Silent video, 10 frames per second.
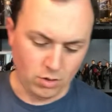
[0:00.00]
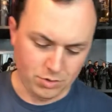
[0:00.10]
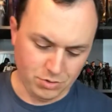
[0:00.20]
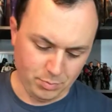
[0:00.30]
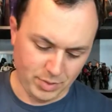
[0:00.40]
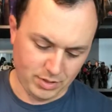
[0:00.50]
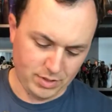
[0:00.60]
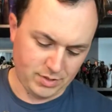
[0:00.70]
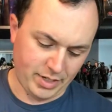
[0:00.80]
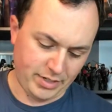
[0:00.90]
Also picked
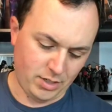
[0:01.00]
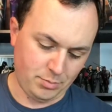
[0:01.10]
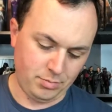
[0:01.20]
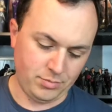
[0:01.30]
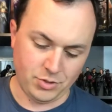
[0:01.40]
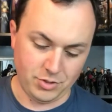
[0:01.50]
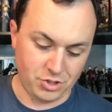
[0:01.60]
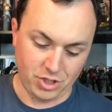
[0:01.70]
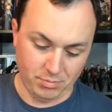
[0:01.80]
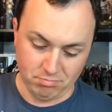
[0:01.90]
this guy up, dirt
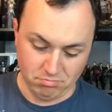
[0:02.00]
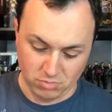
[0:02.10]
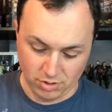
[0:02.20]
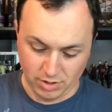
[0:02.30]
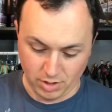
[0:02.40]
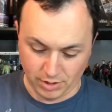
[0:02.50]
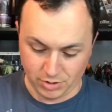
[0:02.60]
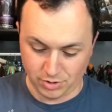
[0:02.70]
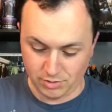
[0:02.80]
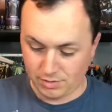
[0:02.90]
cheap on the
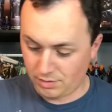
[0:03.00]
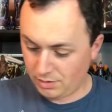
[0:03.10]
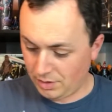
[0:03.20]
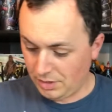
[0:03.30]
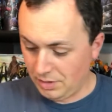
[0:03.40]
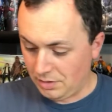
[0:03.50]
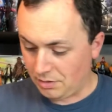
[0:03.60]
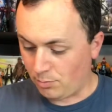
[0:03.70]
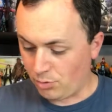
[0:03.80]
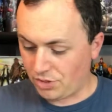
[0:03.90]
auctions.
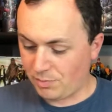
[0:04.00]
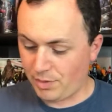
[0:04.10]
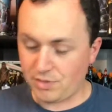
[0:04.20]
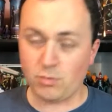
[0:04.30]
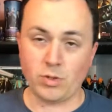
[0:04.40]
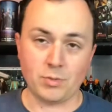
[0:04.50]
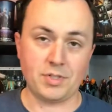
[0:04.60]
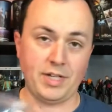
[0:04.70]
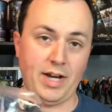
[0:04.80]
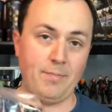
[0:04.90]
The most expensive one
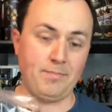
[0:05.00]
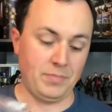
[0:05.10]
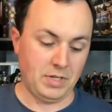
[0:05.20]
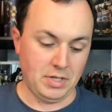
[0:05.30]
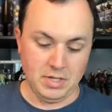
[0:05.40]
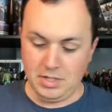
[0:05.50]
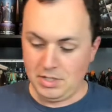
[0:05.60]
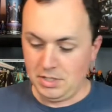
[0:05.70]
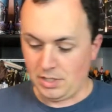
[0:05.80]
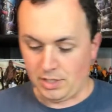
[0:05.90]
was Cap.
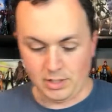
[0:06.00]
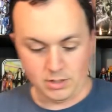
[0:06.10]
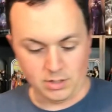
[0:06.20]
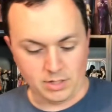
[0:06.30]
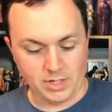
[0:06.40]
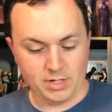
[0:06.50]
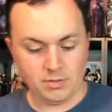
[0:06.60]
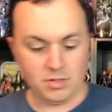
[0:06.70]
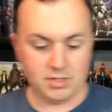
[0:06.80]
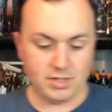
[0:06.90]
And
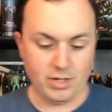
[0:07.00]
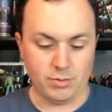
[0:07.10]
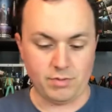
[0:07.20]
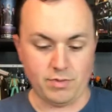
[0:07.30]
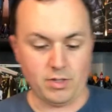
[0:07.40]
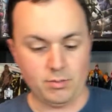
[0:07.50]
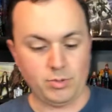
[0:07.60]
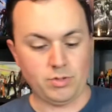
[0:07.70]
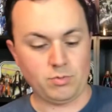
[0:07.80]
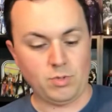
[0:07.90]
then this guy was
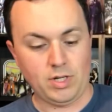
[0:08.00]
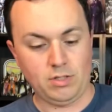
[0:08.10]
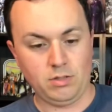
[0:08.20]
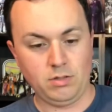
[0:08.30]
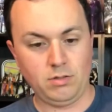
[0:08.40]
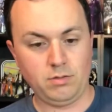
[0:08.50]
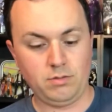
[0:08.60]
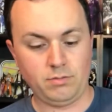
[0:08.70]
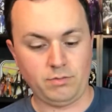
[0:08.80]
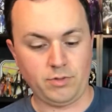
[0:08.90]
available as well.
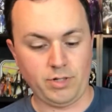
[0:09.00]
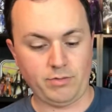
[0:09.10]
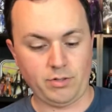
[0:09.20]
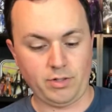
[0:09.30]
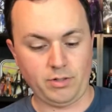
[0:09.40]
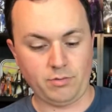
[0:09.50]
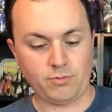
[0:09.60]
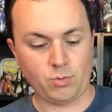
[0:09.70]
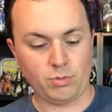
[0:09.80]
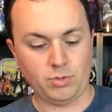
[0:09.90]
Very, very
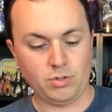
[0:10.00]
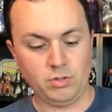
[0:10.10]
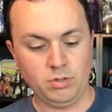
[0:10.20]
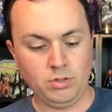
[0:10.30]
affordable.